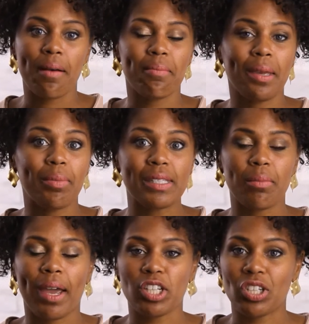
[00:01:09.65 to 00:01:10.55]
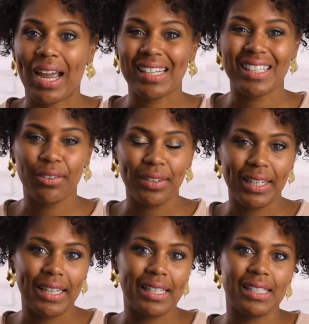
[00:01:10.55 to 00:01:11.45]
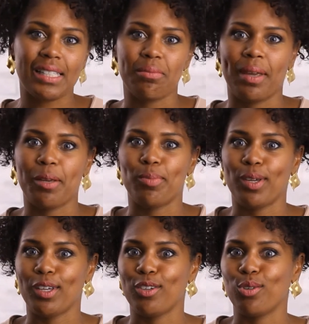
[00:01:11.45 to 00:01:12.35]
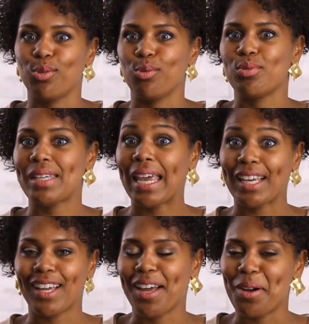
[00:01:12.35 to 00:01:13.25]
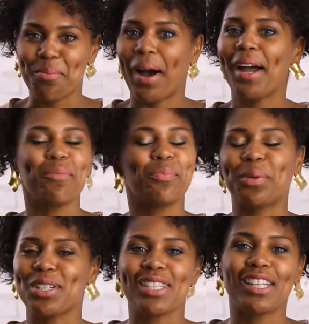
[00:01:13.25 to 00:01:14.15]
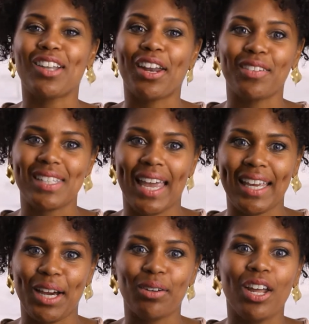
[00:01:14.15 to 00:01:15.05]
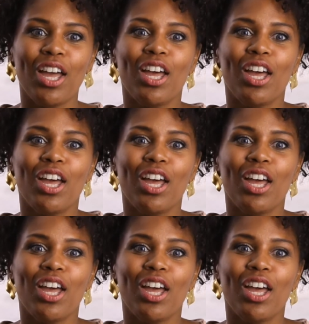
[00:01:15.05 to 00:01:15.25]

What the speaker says: maybe some extra activities, maybe you purchase a lot of takeout?